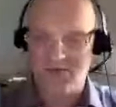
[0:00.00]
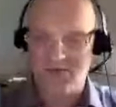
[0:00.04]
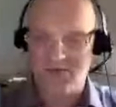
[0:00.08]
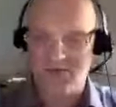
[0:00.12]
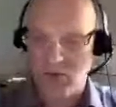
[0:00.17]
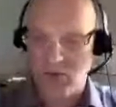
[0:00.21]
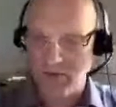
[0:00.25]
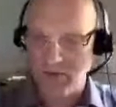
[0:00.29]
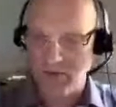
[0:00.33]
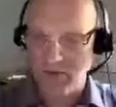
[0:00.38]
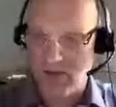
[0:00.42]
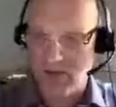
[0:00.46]

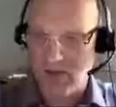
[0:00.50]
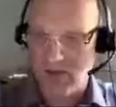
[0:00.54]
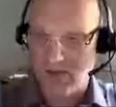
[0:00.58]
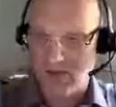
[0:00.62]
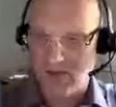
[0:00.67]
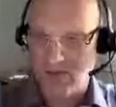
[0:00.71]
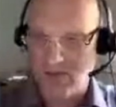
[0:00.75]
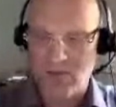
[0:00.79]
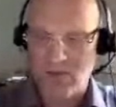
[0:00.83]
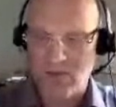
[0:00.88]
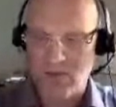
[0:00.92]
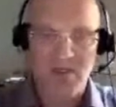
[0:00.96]

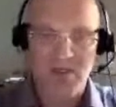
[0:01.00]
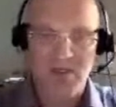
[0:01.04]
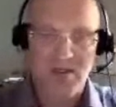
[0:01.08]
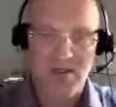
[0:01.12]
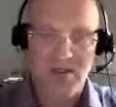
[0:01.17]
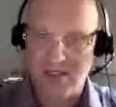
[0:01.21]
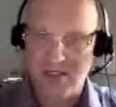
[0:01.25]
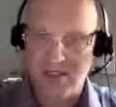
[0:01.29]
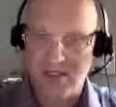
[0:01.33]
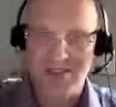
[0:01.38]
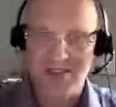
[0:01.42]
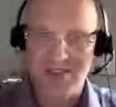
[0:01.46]

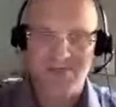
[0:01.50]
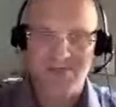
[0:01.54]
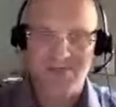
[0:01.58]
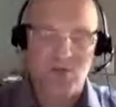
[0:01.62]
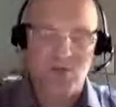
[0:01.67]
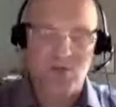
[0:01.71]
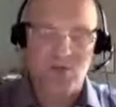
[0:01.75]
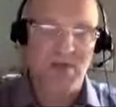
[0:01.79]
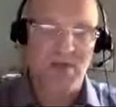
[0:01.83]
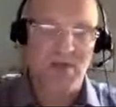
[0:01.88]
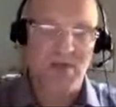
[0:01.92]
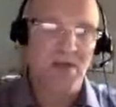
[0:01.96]
formula. It is a
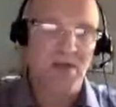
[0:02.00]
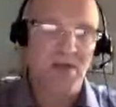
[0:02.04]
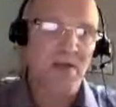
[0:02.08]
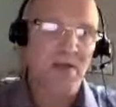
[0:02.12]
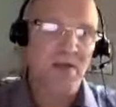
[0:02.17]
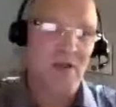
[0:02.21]
formula.